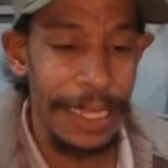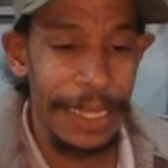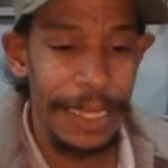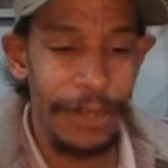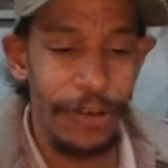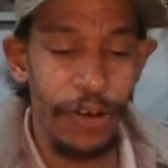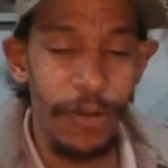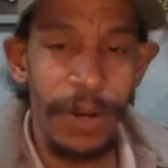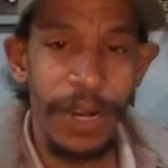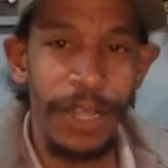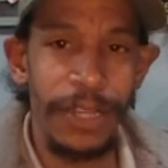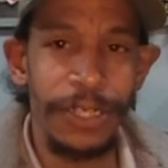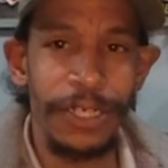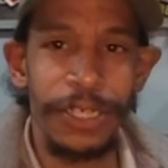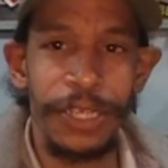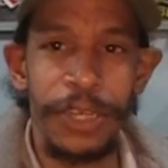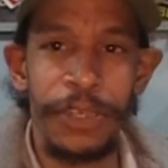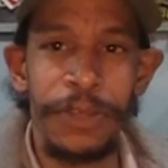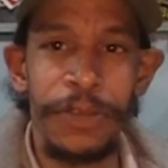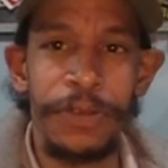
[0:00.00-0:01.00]

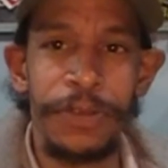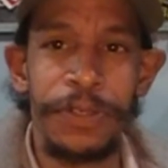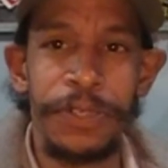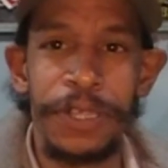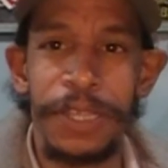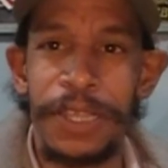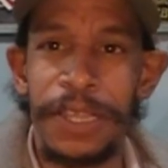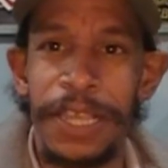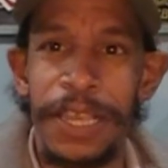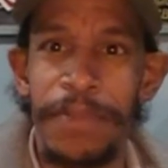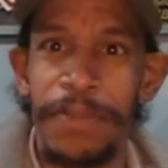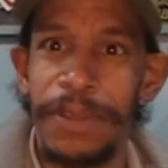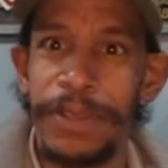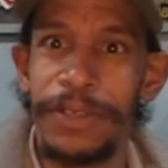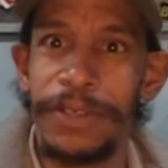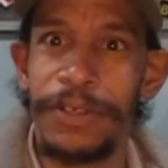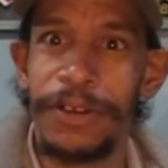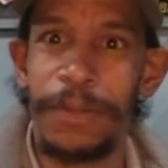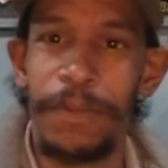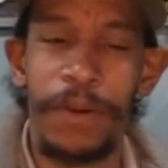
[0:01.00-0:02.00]
terminologies I used, they
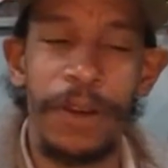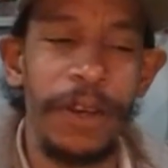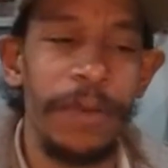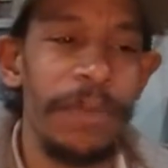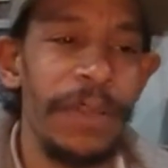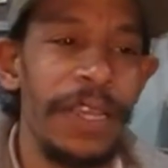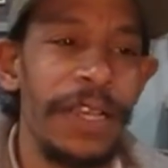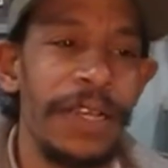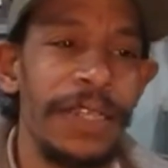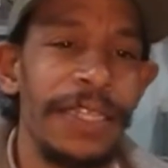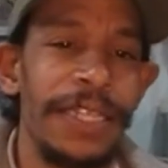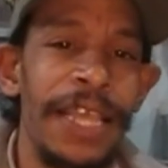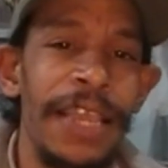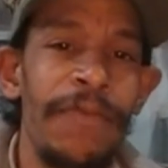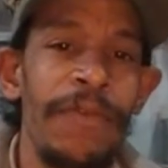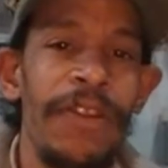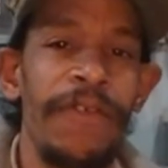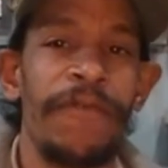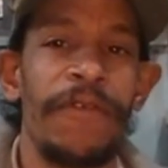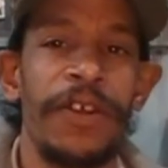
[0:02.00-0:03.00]
misinterpreted because they
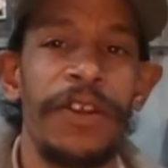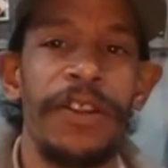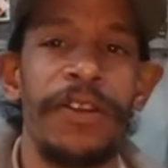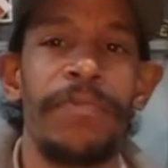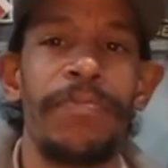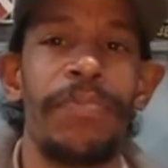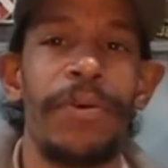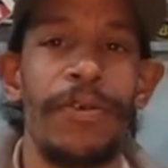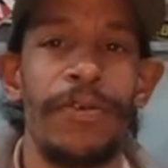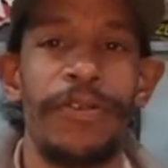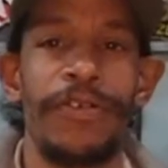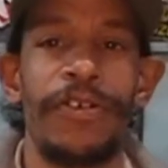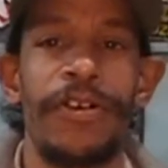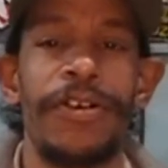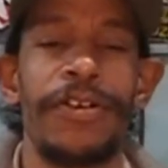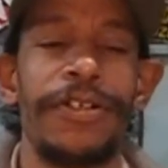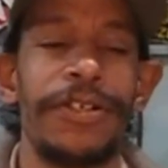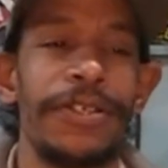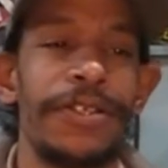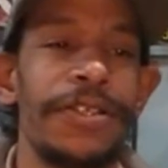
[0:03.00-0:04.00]
refunded both
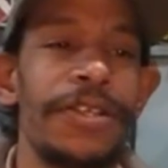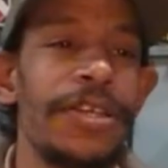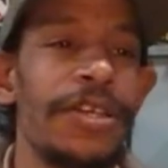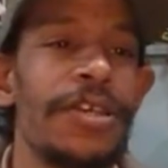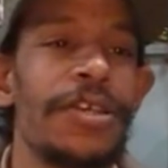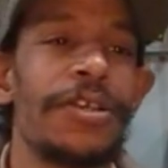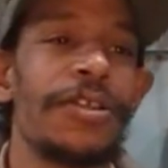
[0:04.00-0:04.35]
charges.